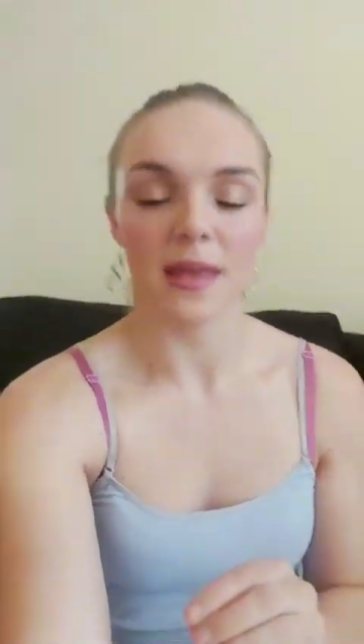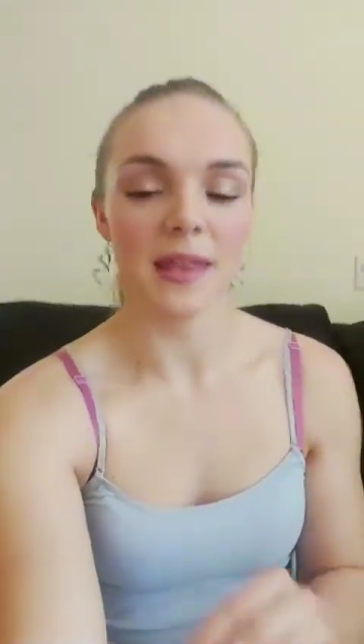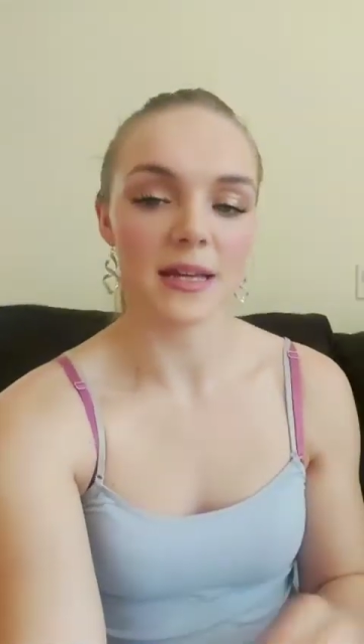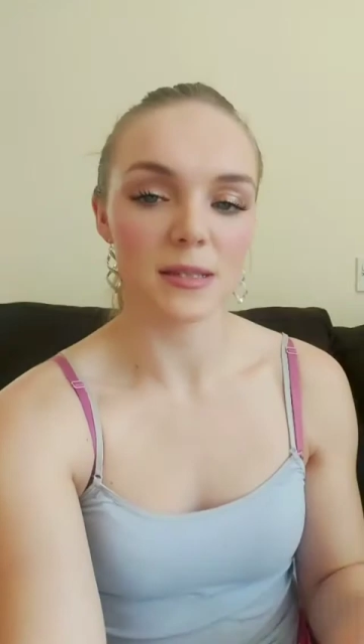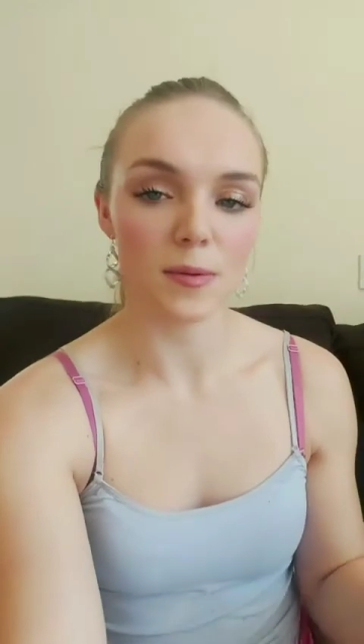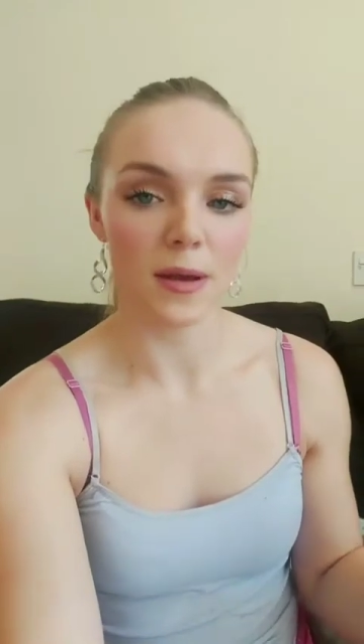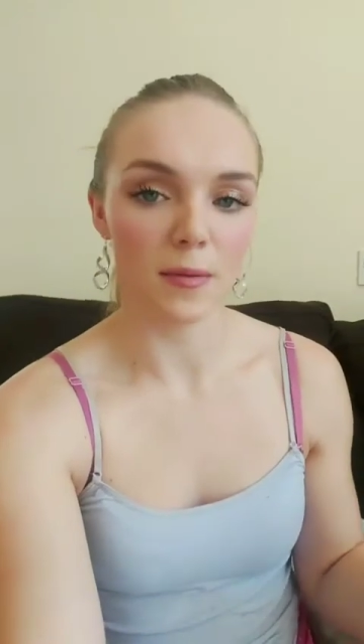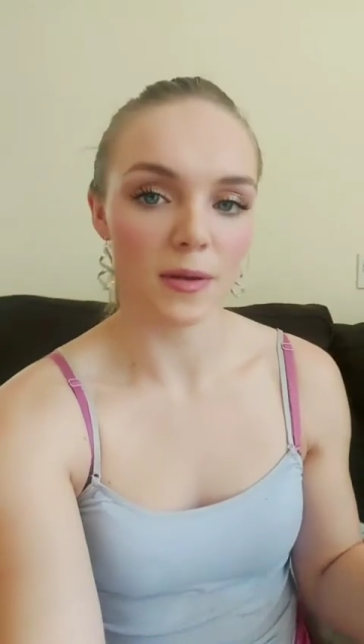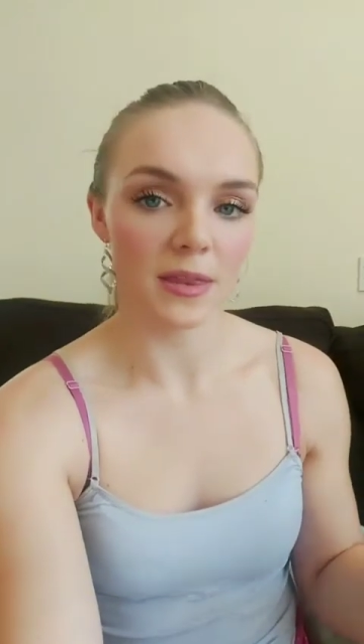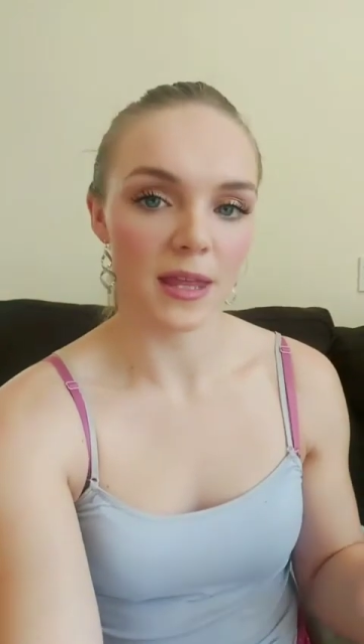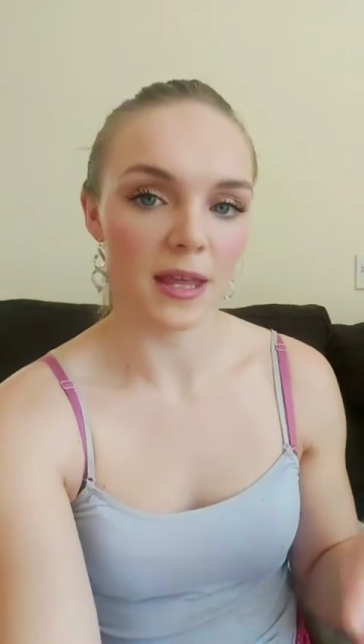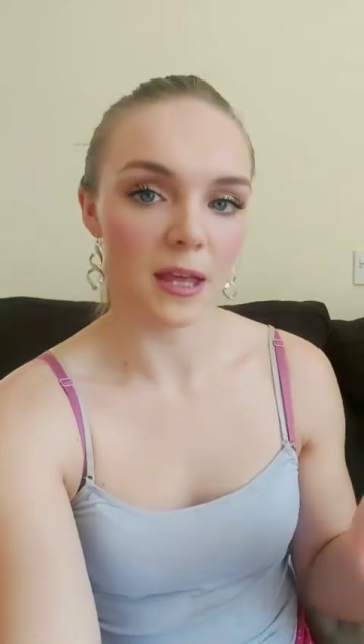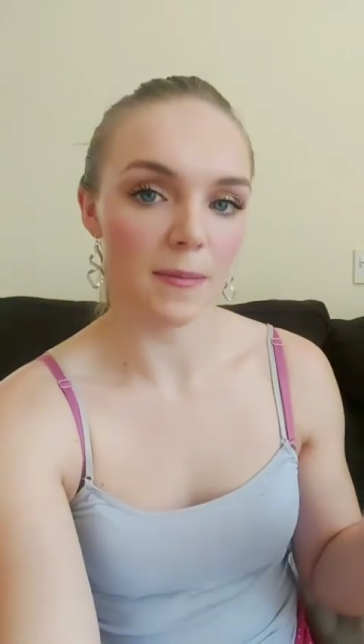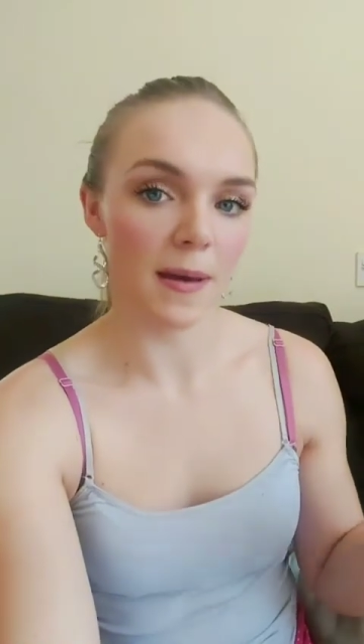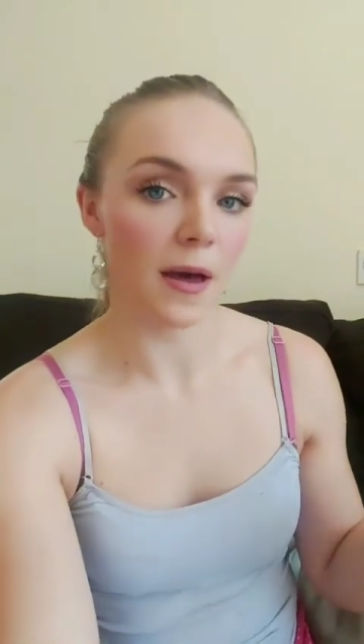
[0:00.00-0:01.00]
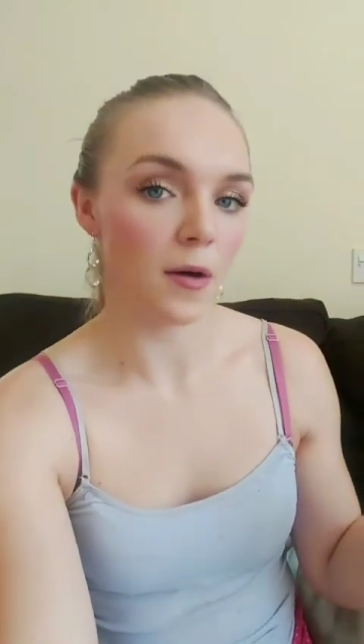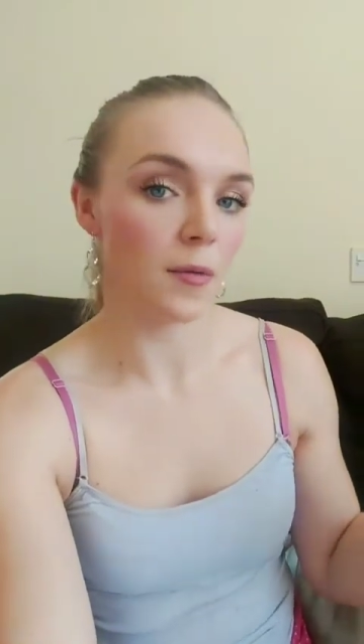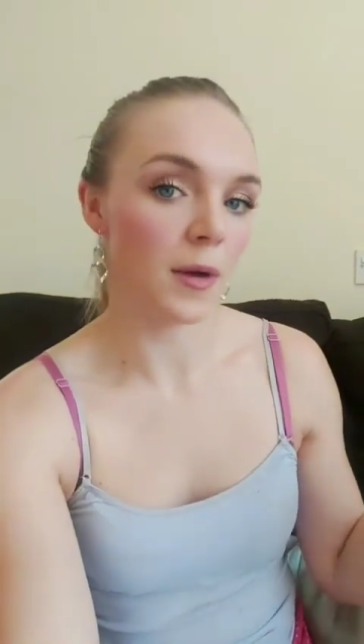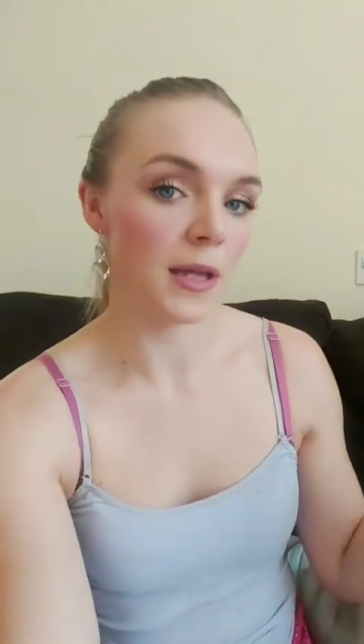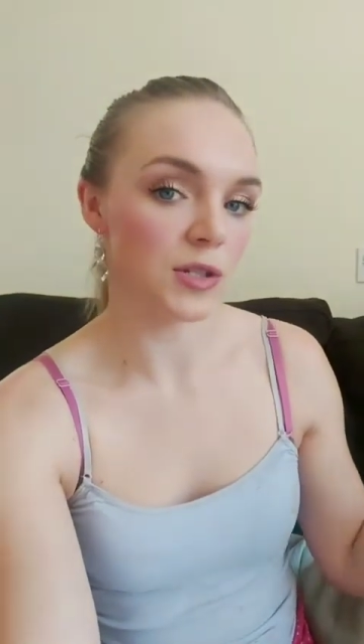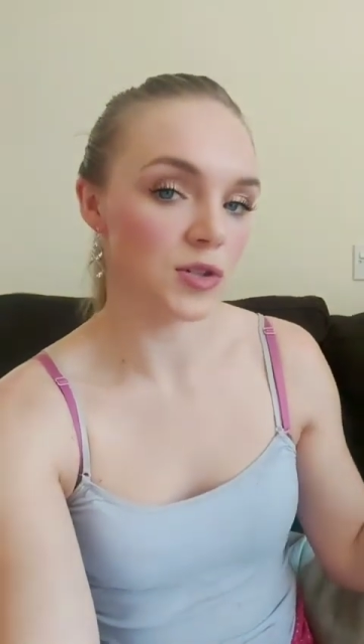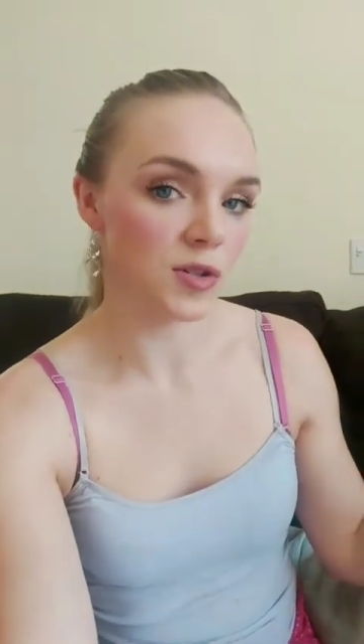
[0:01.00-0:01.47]
that's when I would think
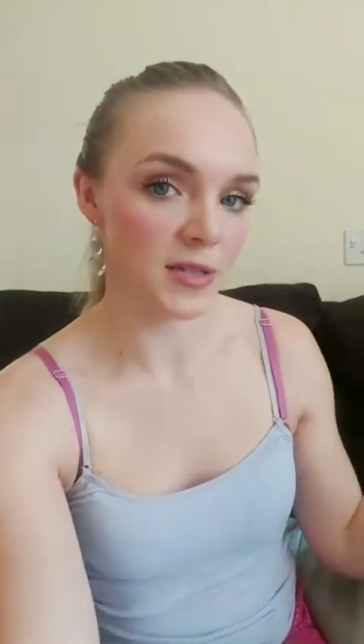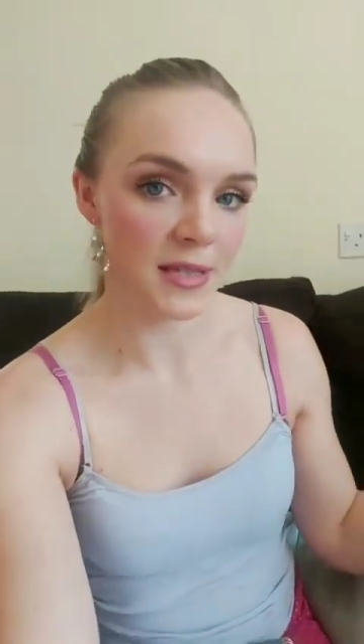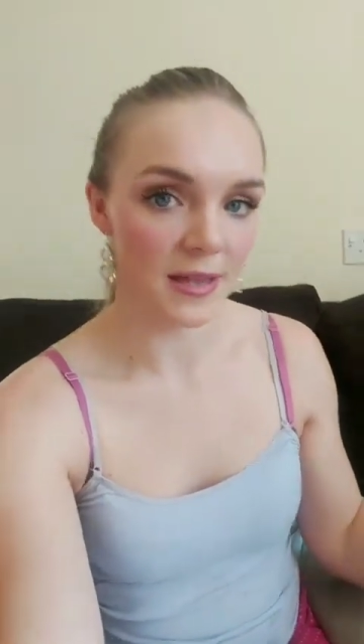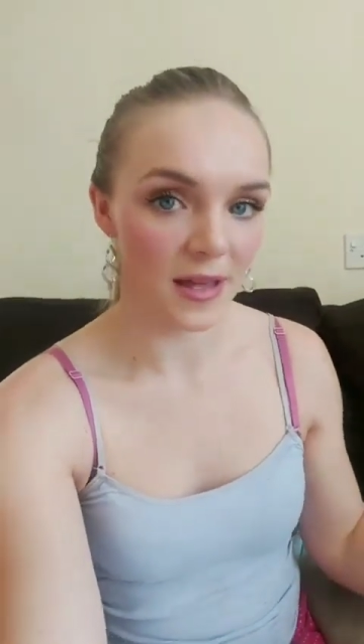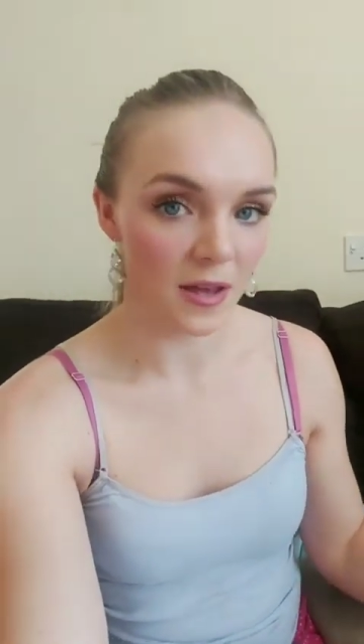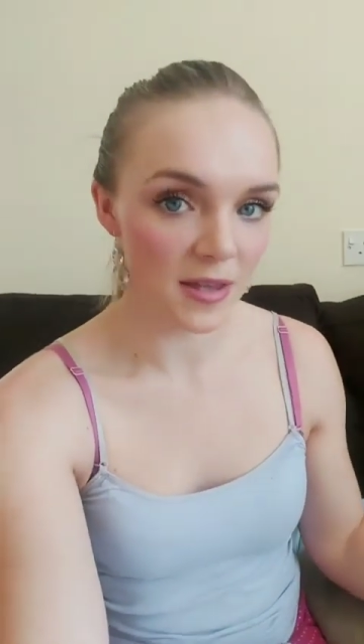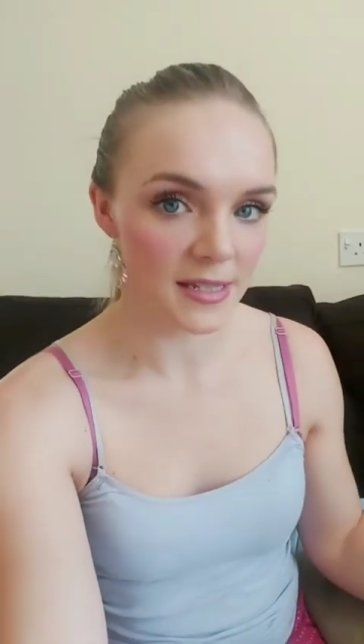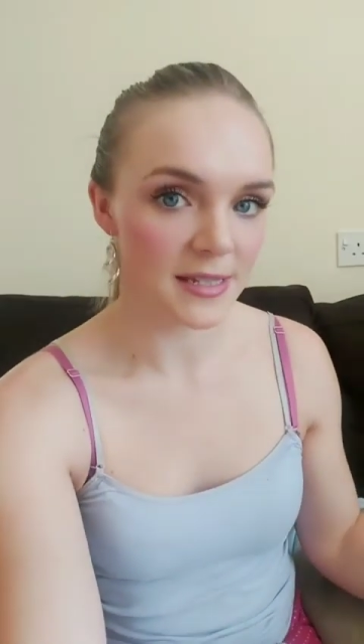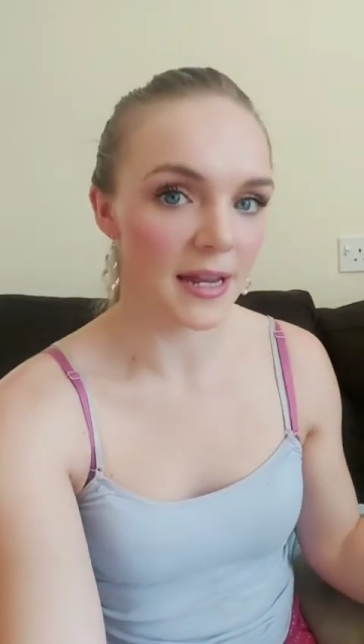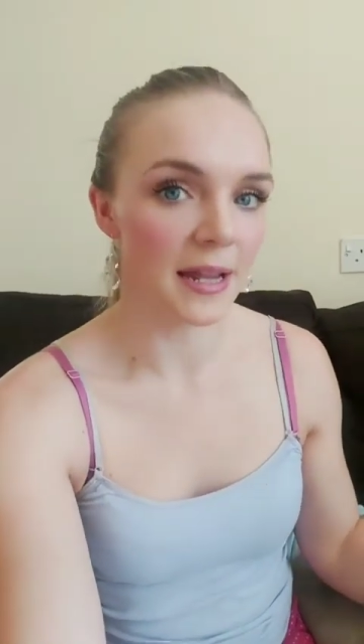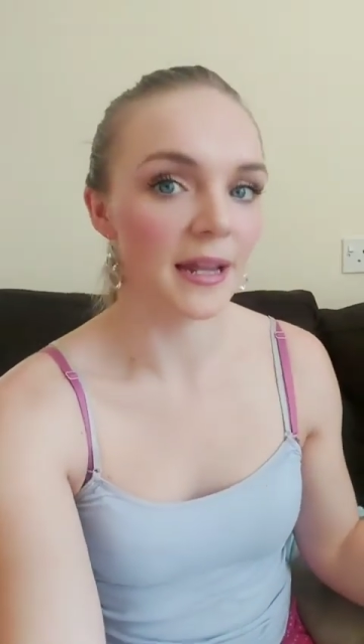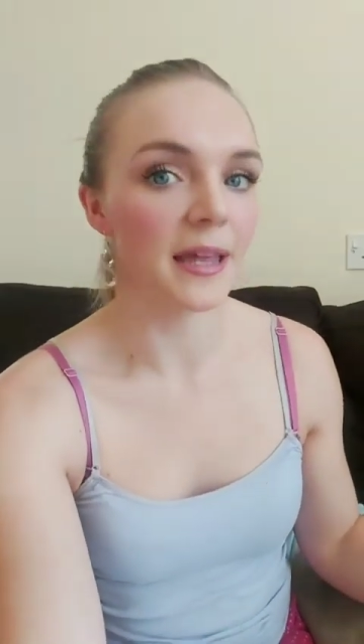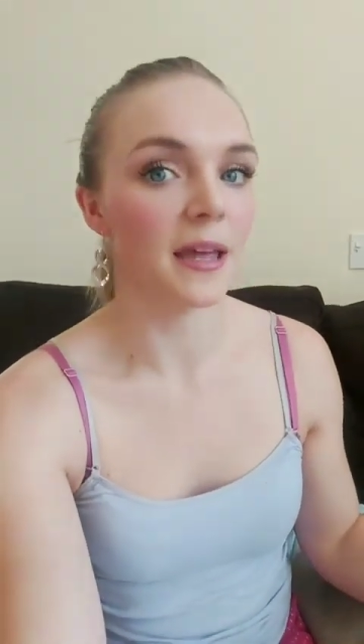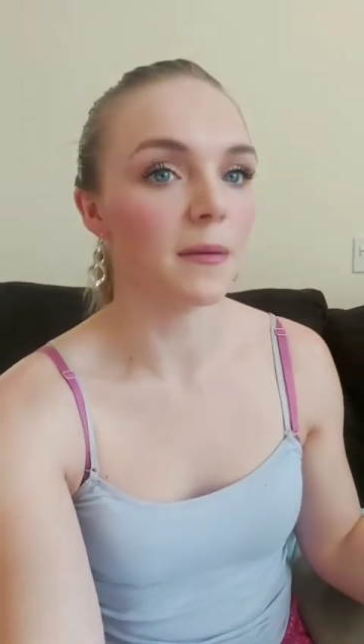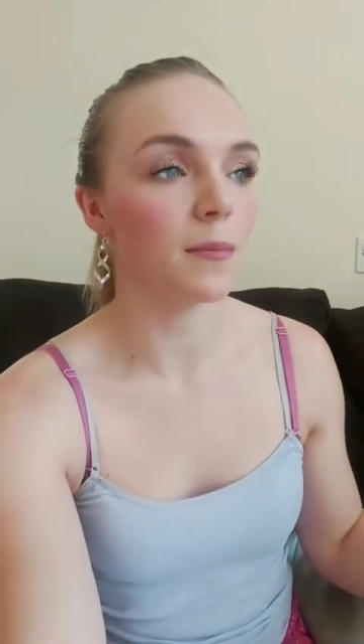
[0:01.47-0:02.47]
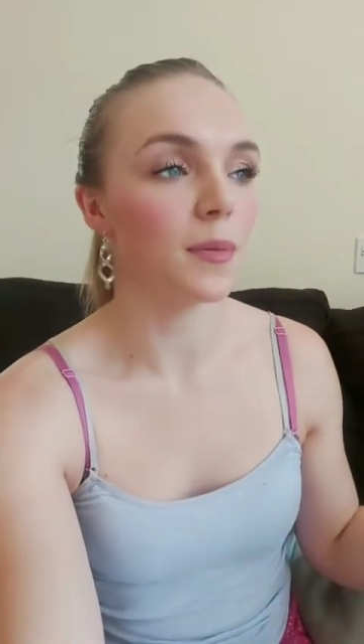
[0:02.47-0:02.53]
about introducing the other stallion,